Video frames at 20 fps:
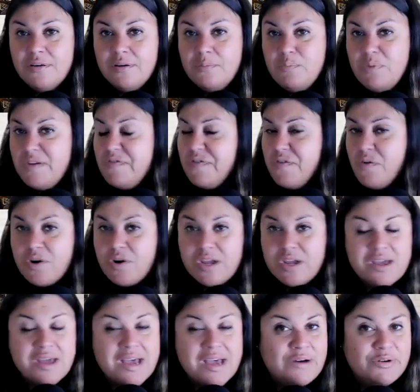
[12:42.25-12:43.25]
before
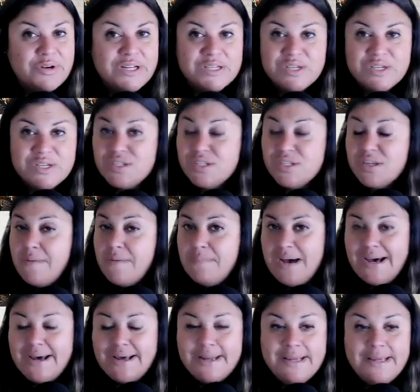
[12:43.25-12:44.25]
encountered
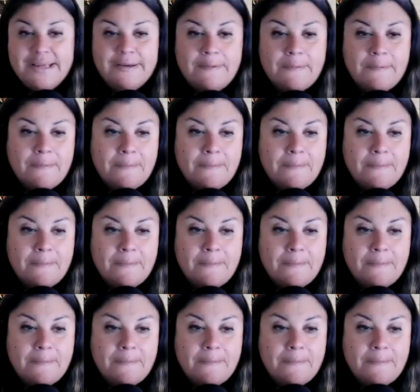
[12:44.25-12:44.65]
somebody